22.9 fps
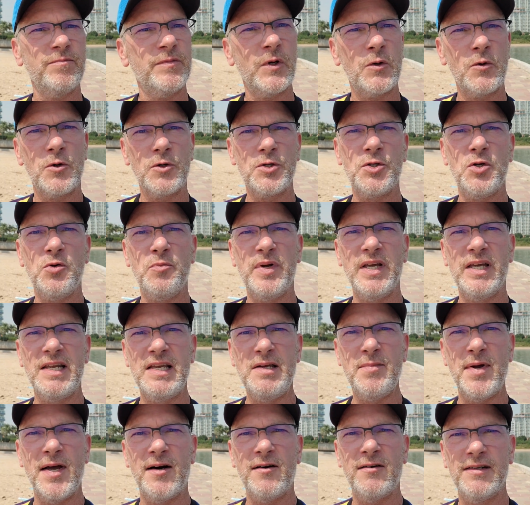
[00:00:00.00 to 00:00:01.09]
Or shoot me an
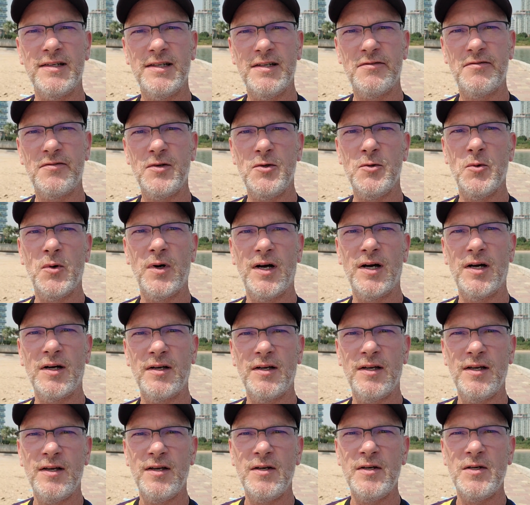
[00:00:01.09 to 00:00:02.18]
email if you
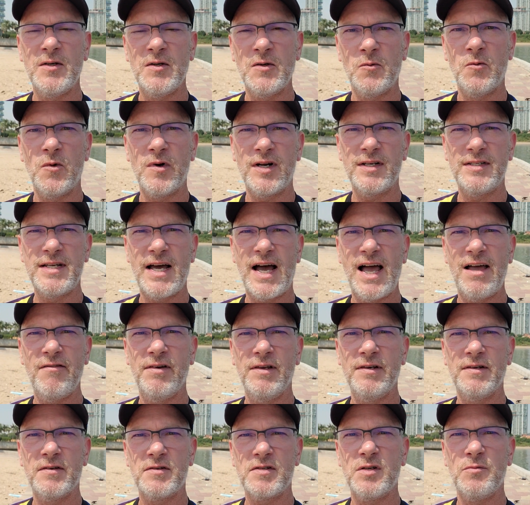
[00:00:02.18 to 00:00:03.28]
want to dive
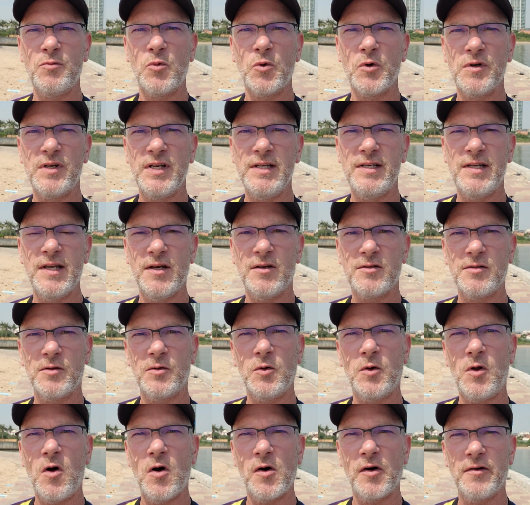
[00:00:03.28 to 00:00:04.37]
into some more details a
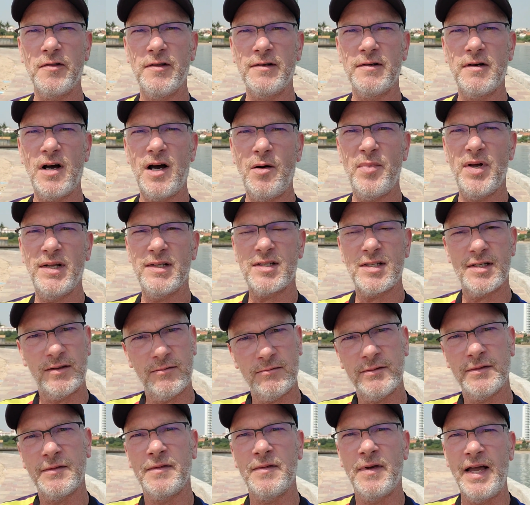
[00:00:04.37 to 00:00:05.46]
little longer than comments.
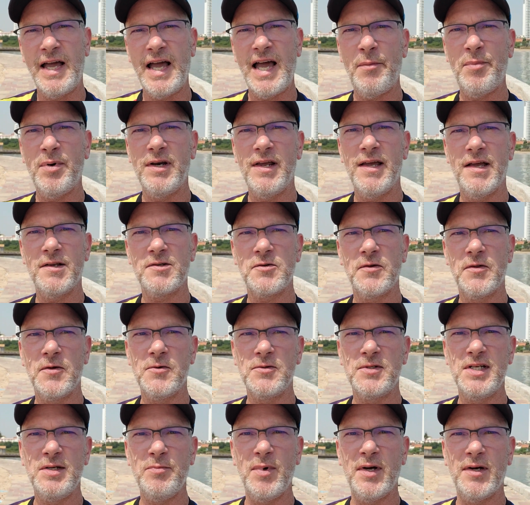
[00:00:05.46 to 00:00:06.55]
Happy to answer
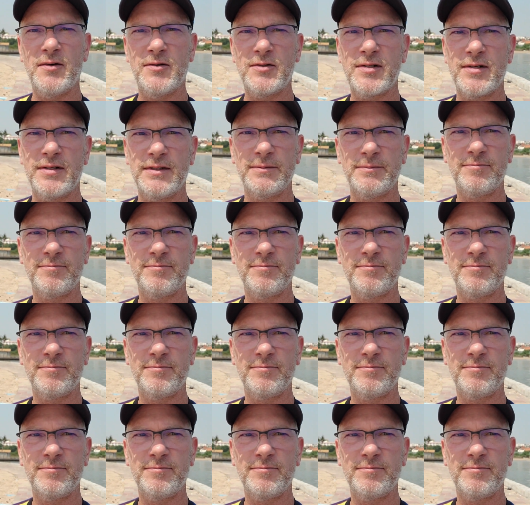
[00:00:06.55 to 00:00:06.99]
those emails.